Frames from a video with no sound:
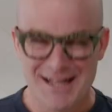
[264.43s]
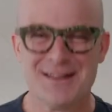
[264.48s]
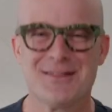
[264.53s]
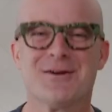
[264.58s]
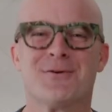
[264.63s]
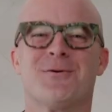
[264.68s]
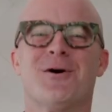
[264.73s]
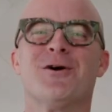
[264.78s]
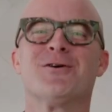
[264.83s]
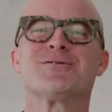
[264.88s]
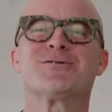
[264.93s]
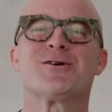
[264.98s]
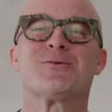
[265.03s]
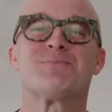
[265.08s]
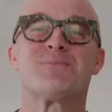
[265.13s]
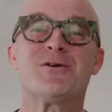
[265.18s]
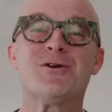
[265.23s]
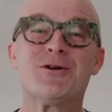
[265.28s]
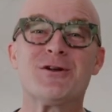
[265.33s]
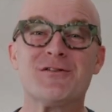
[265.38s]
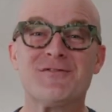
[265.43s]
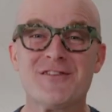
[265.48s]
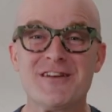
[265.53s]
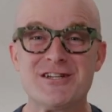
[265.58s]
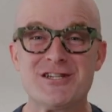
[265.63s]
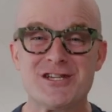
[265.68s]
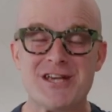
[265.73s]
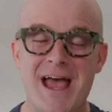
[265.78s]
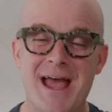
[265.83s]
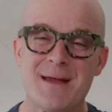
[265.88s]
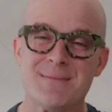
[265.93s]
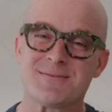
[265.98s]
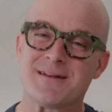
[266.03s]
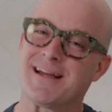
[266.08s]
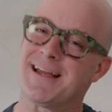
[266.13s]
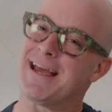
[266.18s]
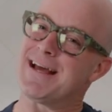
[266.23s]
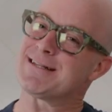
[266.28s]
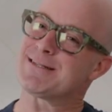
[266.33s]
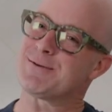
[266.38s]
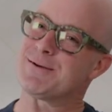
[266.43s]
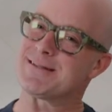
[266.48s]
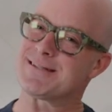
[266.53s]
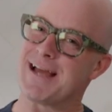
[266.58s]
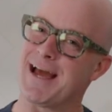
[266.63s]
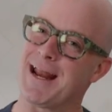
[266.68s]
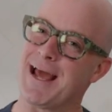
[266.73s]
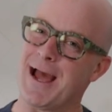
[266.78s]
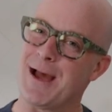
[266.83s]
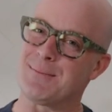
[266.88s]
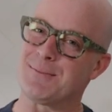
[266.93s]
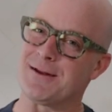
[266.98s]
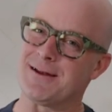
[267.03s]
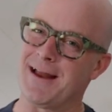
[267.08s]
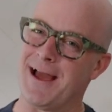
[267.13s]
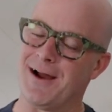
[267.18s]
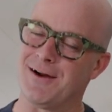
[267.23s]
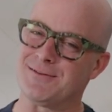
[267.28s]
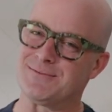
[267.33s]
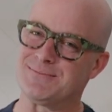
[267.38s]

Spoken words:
The rolls are beautifully shaped, and guess what's gotta happen now?